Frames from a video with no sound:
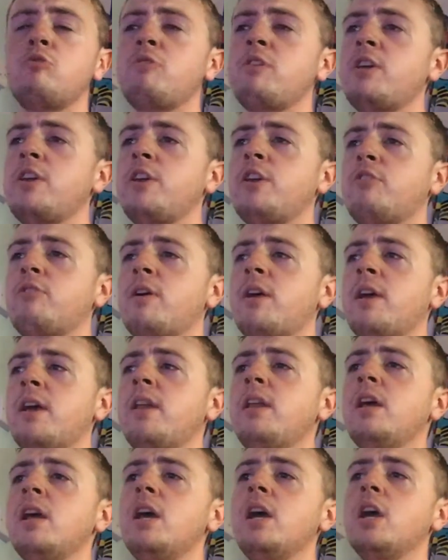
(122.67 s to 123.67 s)
we'll
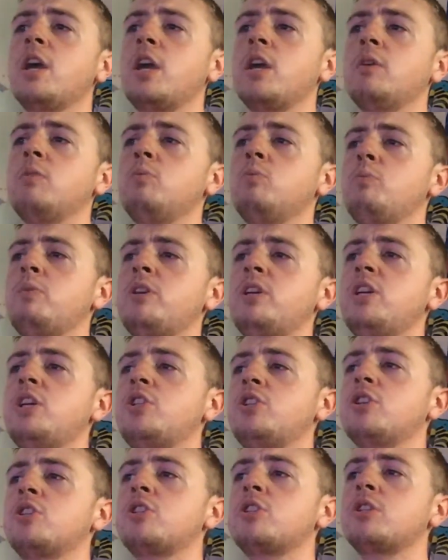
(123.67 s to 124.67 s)
regret, can
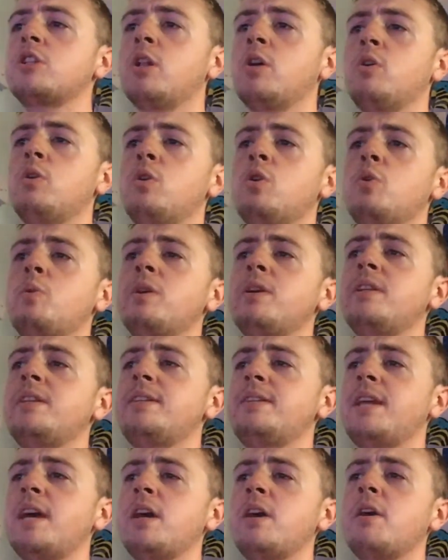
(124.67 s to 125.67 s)
we just slow
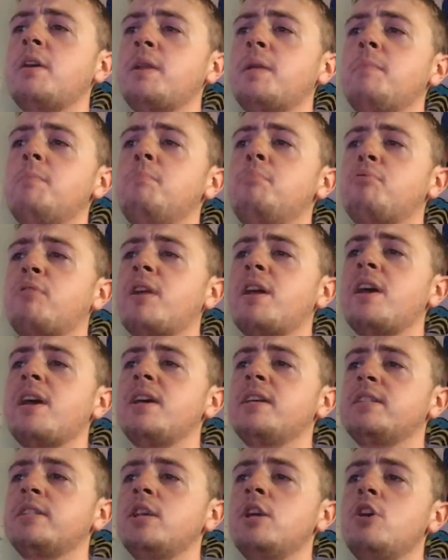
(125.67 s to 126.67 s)
it down and
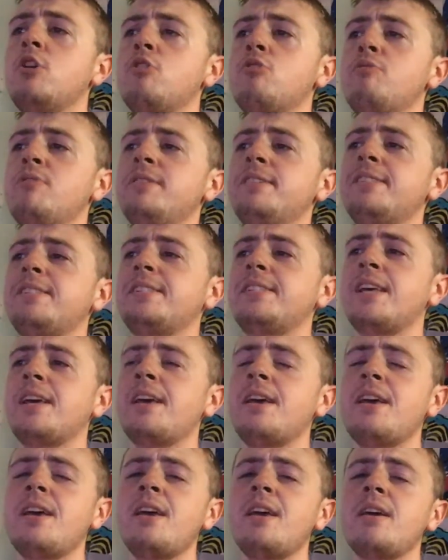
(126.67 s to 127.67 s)
press
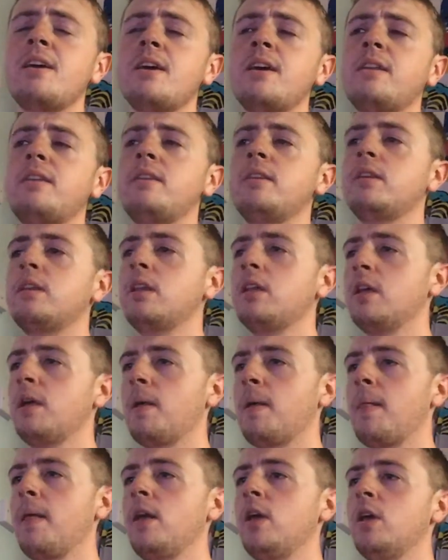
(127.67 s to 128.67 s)
reset?
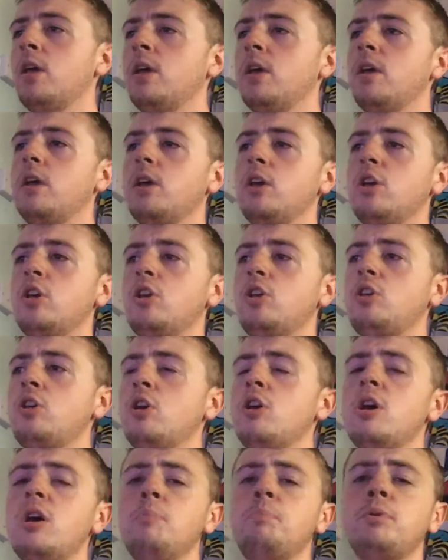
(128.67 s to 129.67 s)

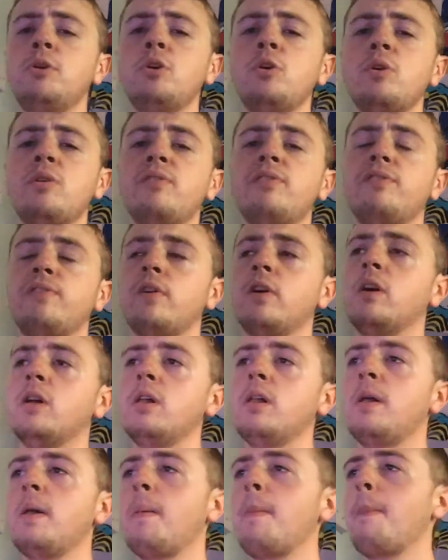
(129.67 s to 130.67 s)
You're
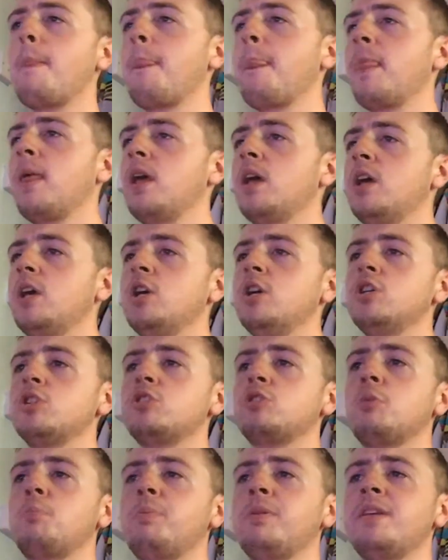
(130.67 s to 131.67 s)
beautiful,
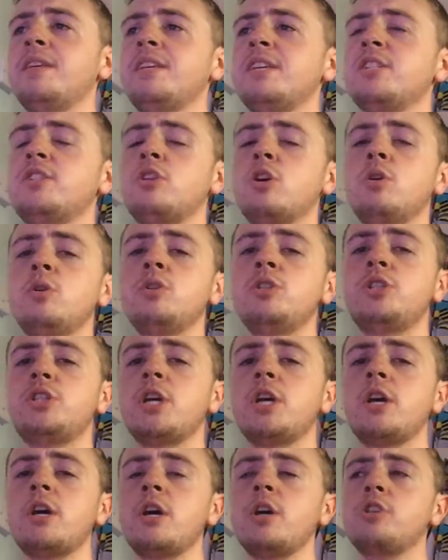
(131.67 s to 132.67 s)
so please don't
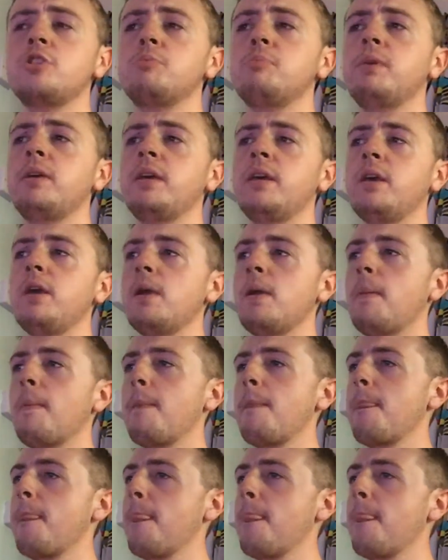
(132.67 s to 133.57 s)
judge me,